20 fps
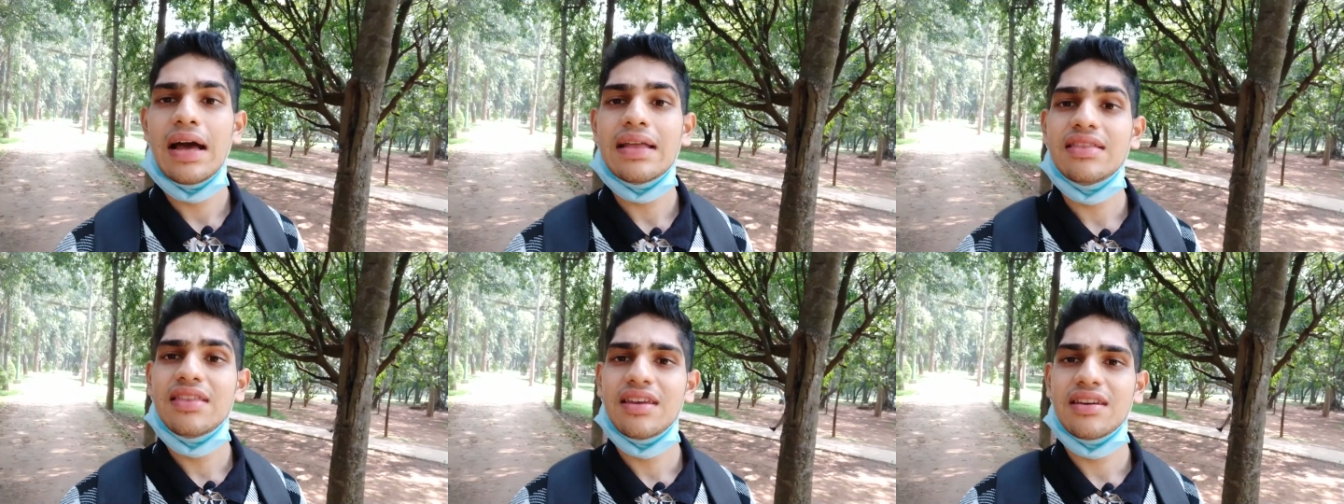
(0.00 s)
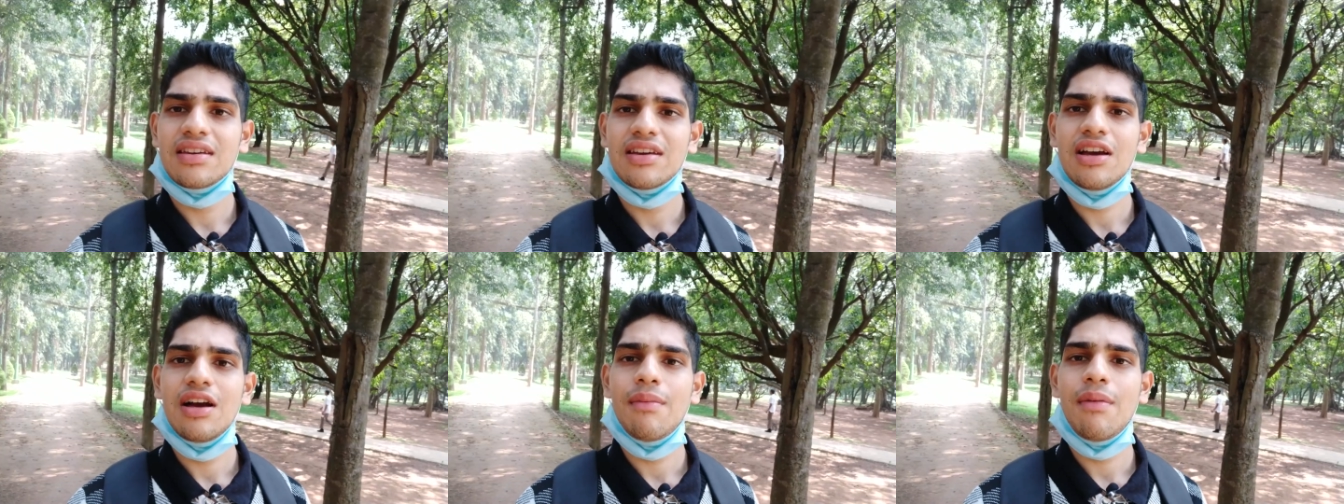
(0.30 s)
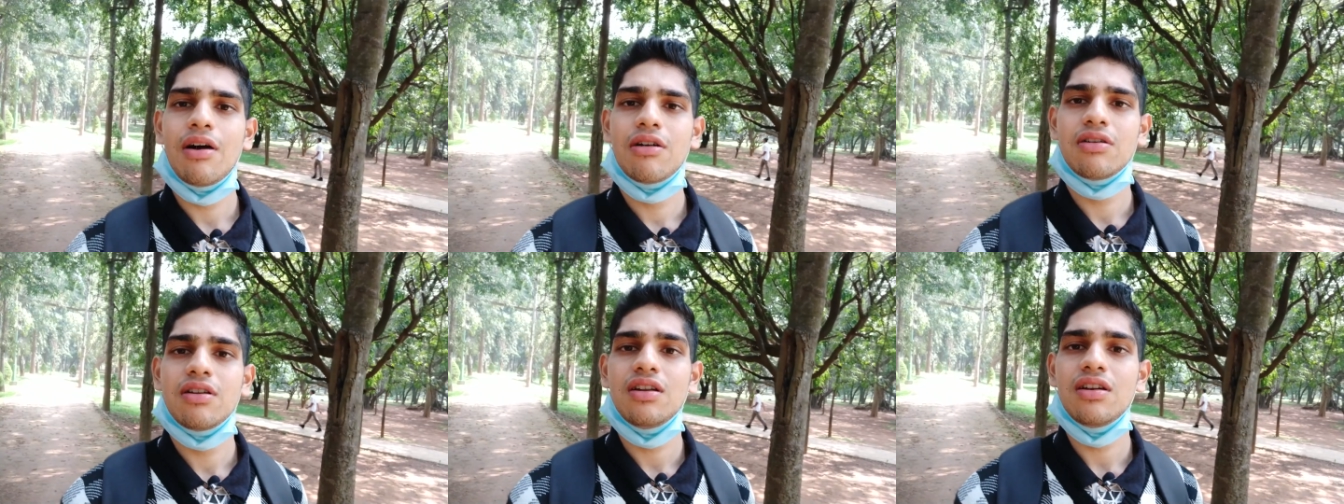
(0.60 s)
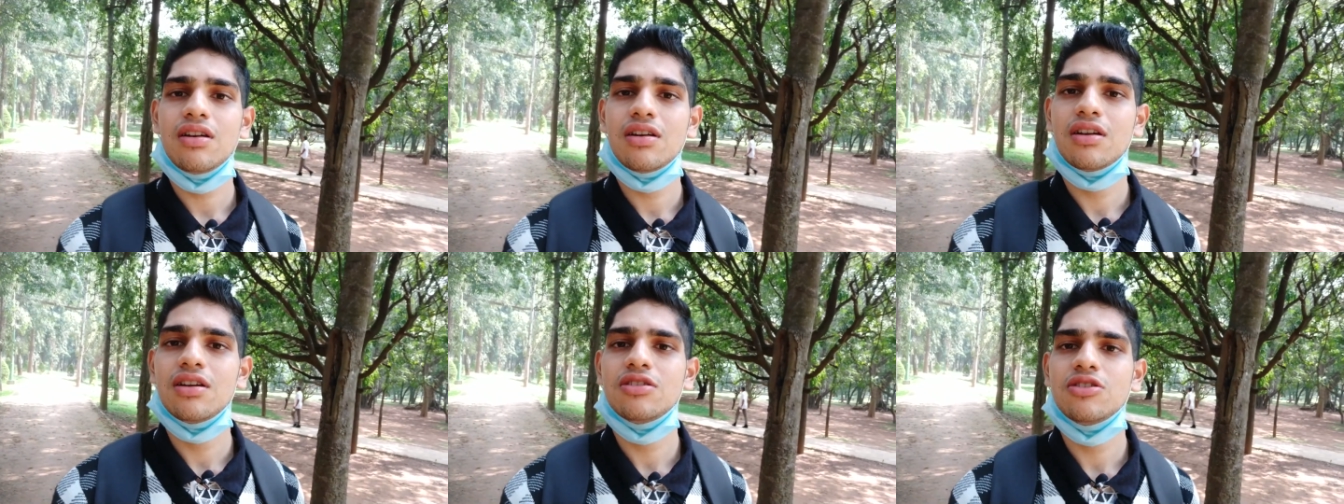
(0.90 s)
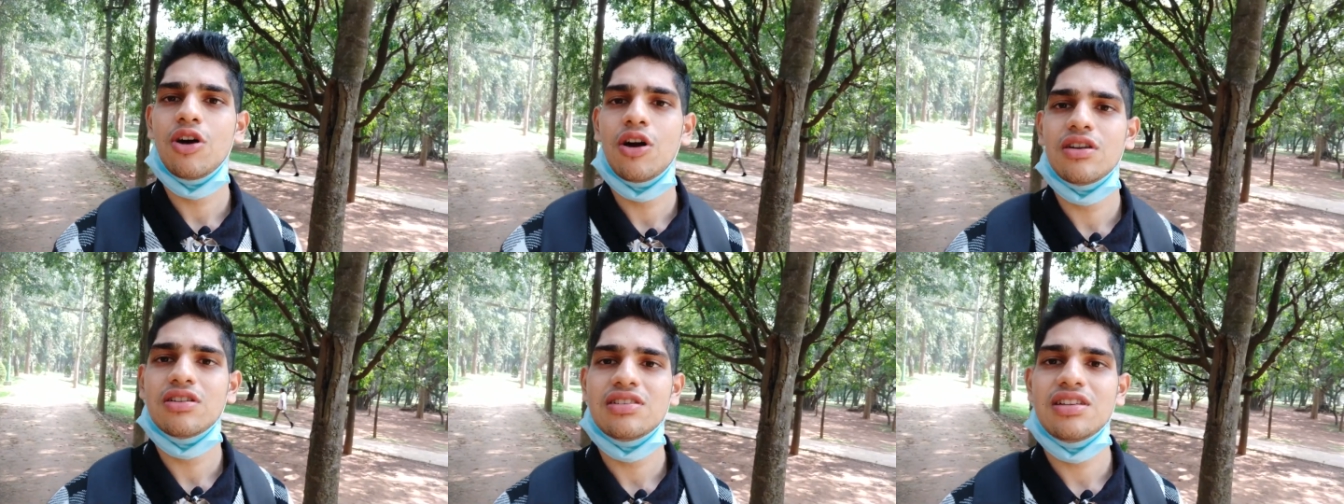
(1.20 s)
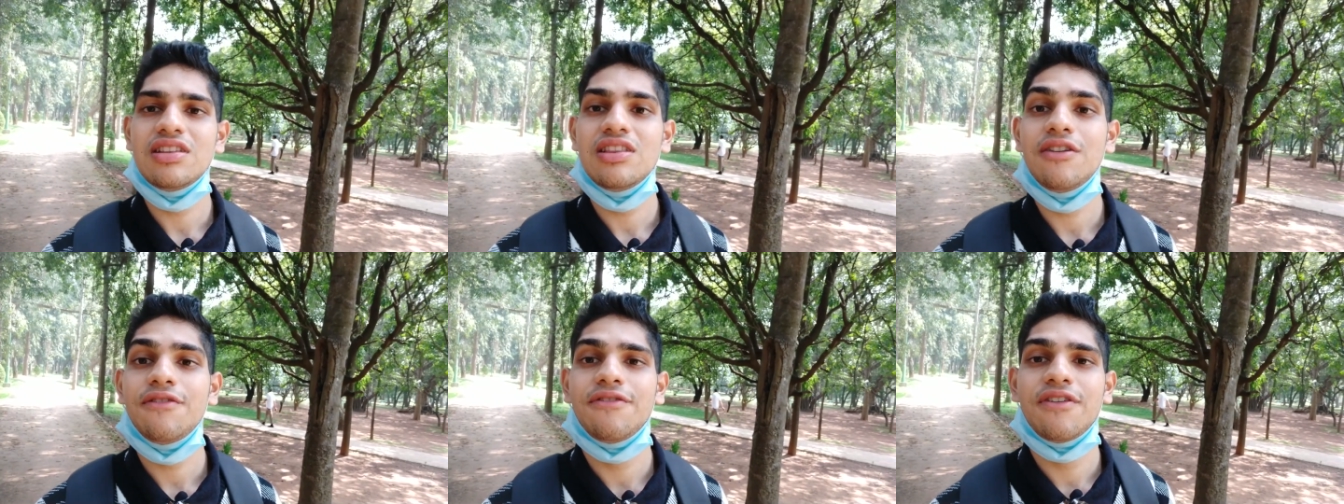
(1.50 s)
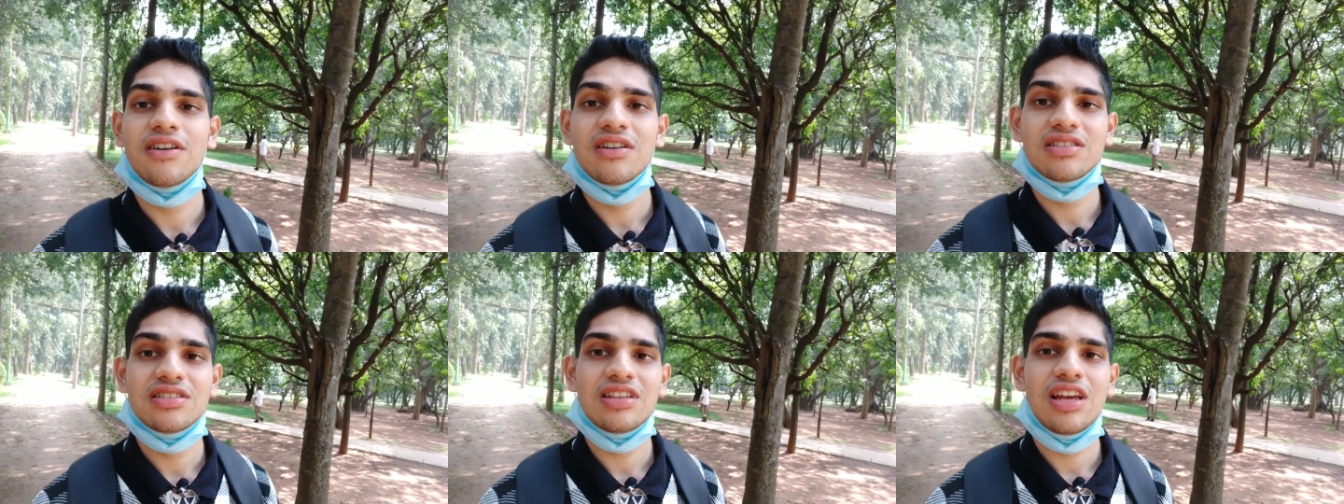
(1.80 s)
and thinking about it, it's honestly the
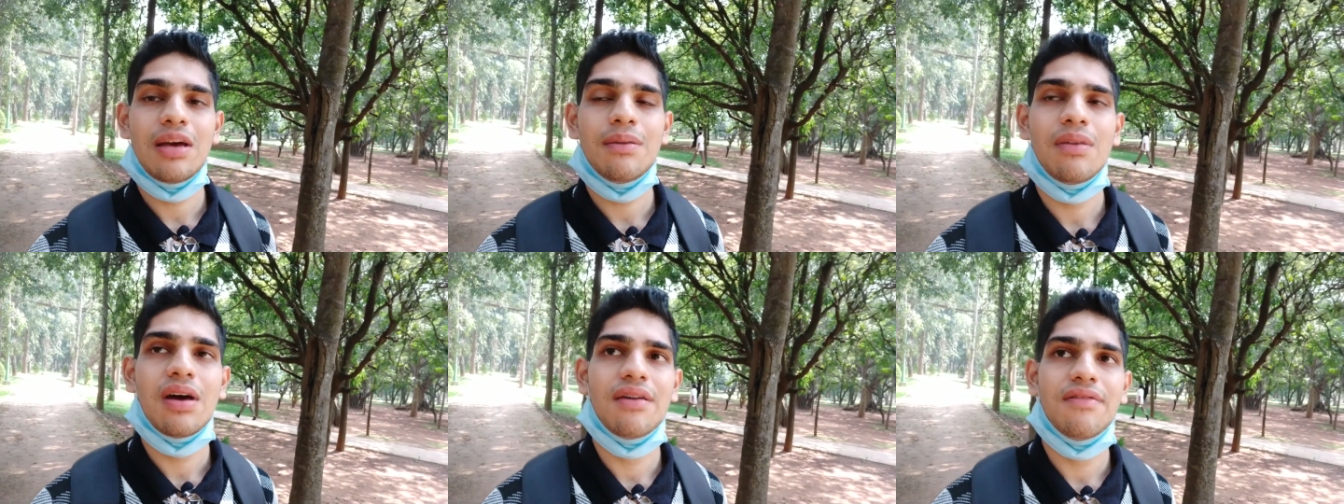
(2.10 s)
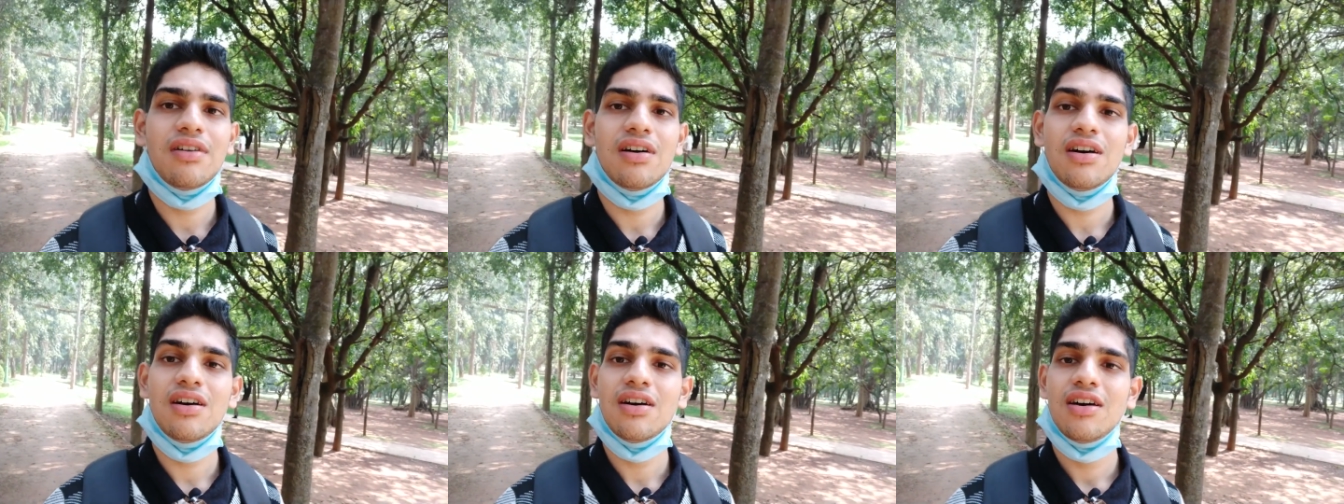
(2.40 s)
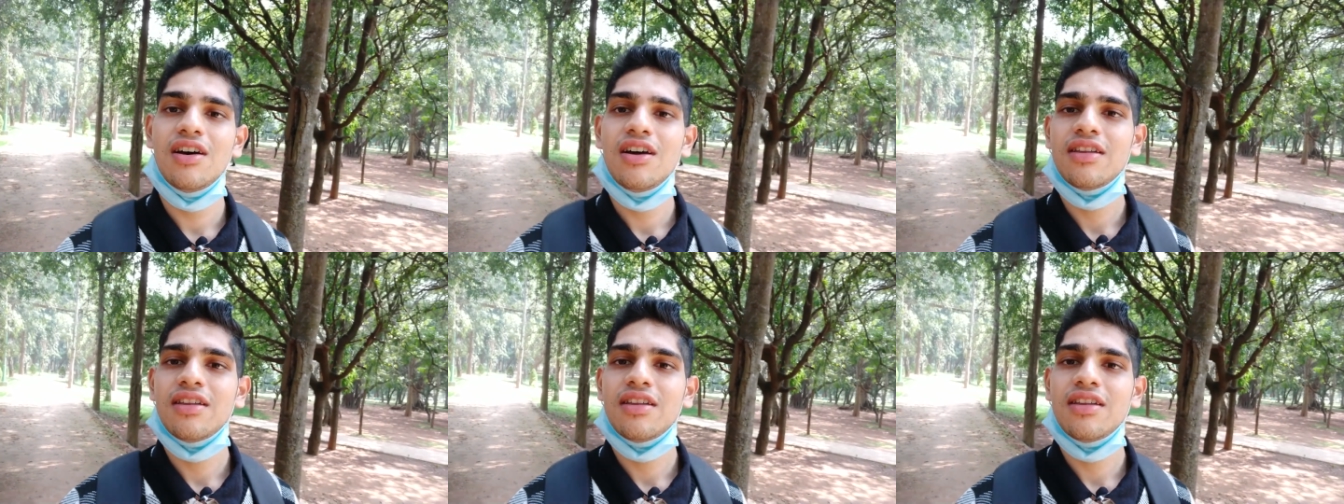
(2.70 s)
first time ever